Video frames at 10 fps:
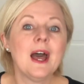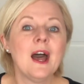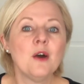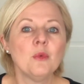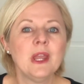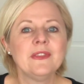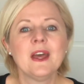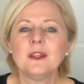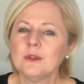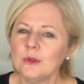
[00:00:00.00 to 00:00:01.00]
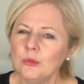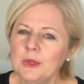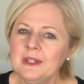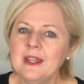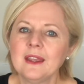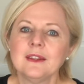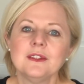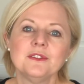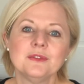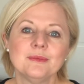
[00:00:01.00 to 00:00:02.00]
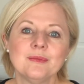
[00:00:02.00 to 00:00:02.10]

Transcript: outweigh that one negative.